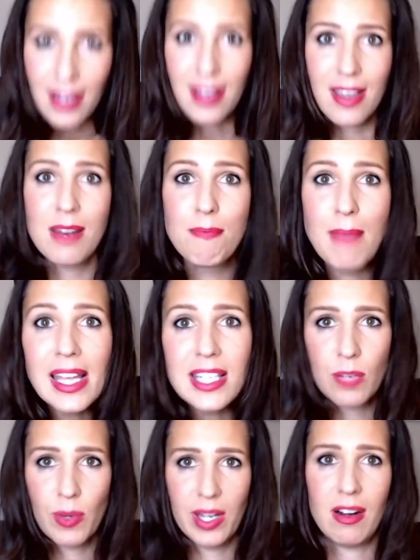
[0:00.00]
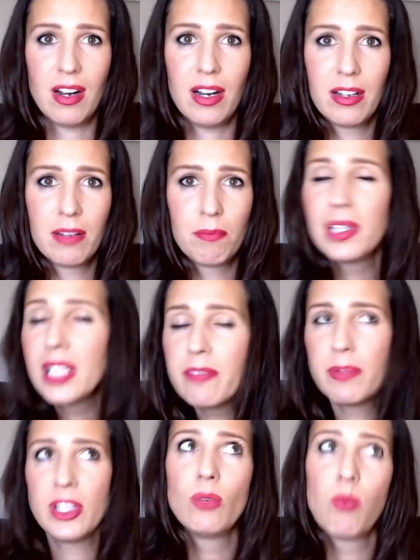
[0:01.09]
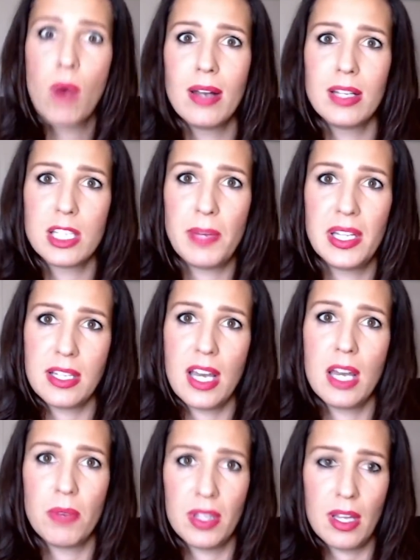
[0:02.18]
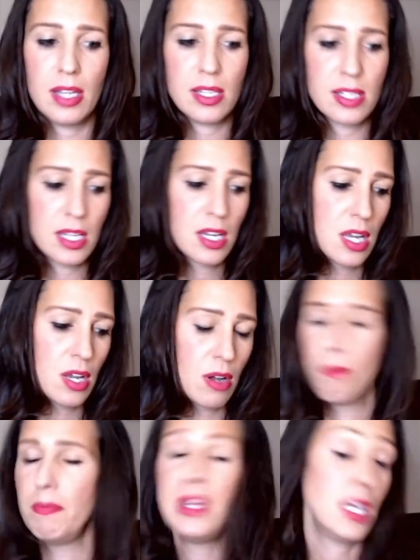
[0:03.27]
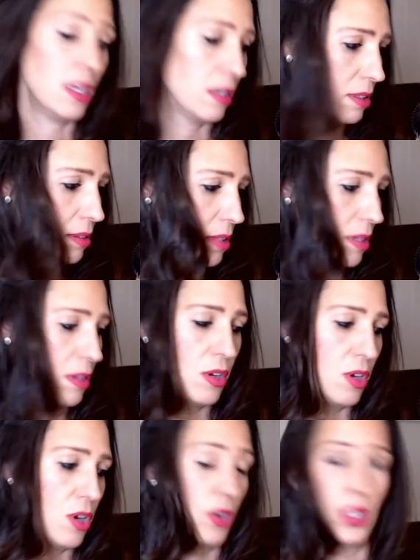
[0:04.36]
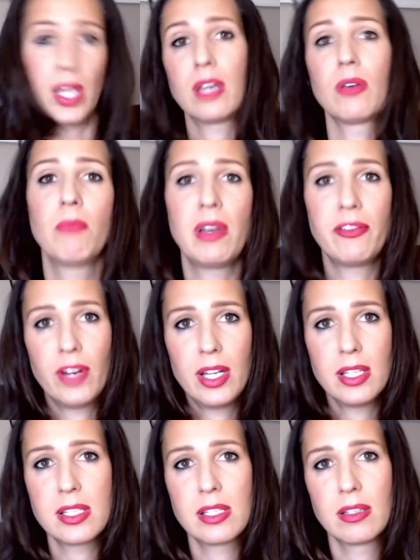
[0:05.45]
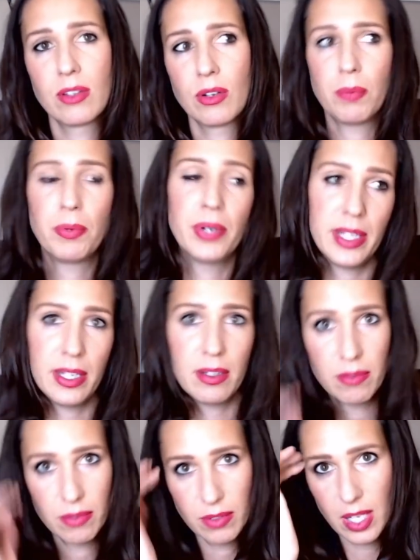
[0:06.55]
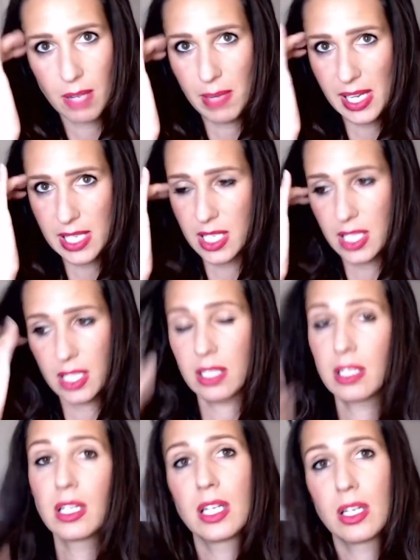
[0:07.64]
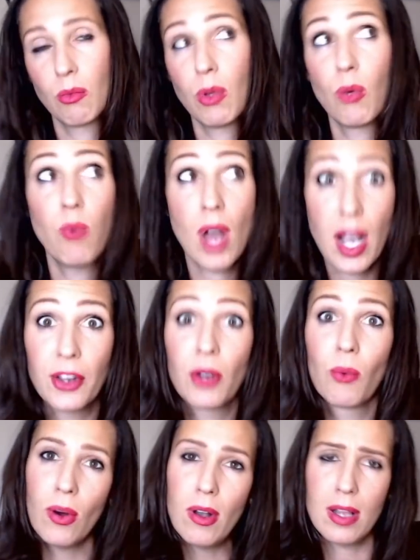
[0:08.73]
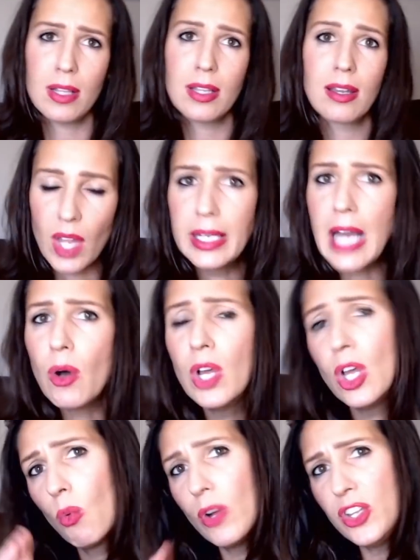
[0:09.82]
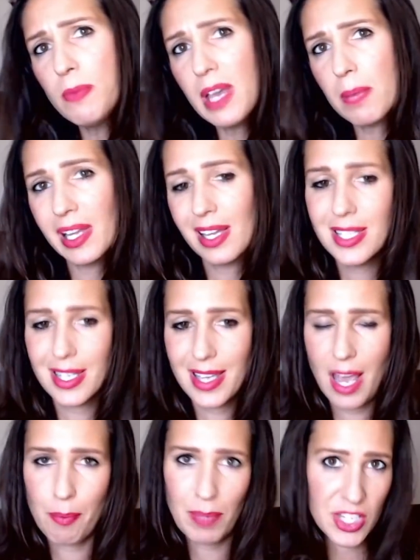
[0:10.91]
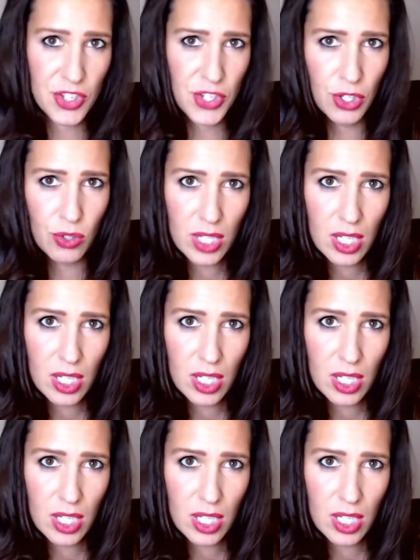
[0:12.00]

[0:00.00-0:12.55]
and amazing we are. Believe me, you want to spend time with us, me, or like my friends who are pretty and amazing. will rock your world. Now, when you make plans, it can't be soon.